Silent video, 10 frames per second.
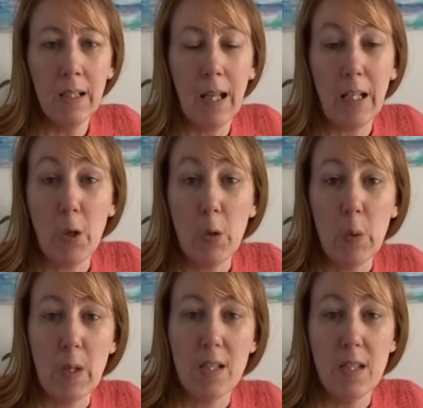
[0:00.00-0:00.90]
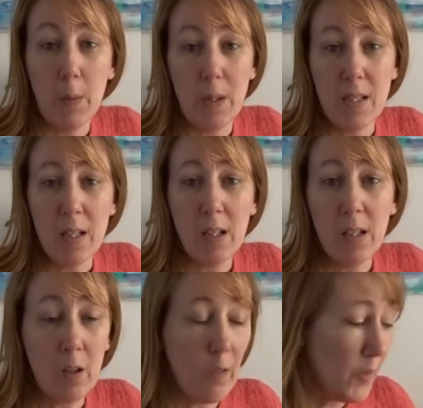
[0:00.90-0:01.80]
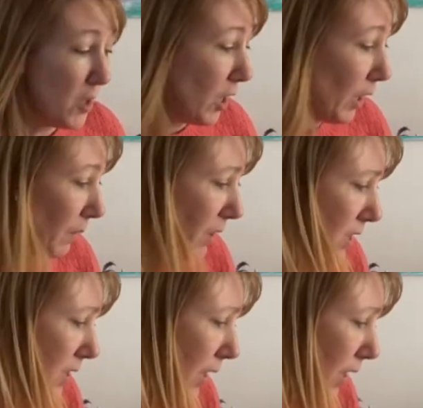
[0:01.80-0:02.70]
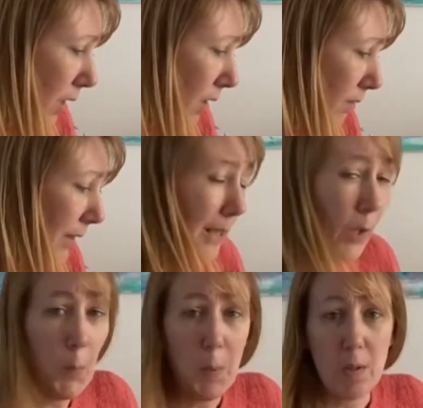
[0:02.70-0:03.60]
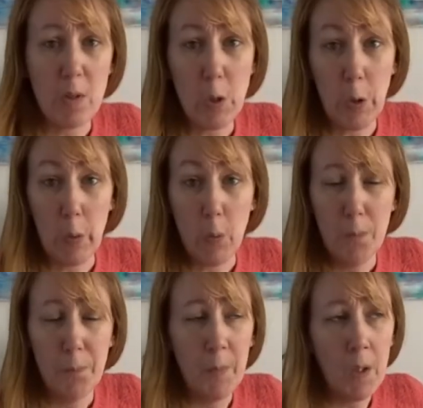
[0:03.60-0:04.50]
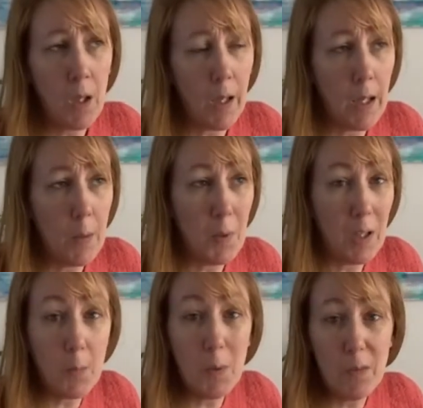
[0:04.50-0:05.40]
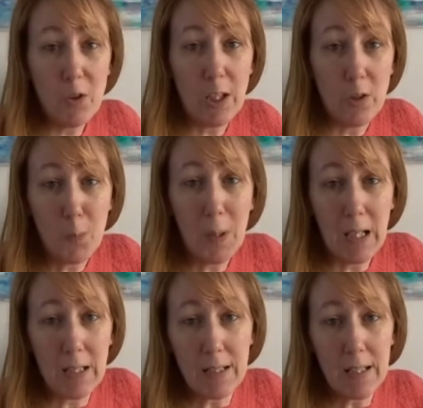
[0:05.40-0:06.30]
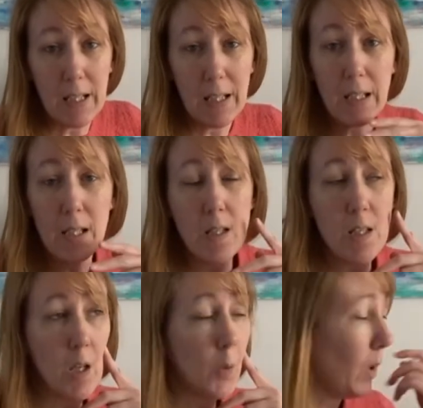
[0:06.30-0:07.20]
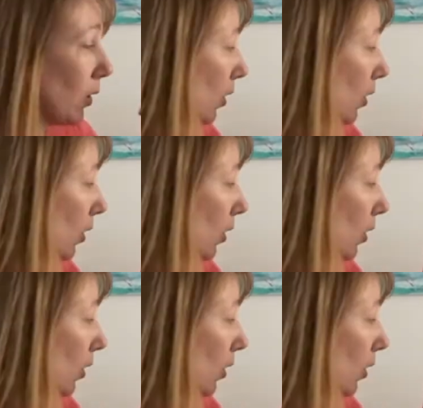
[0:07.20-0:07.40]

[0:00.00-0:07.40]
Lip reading: Hello, so it's now the afternoon, it's now nearly 2:30. I had a bit of a change of plan today, so I've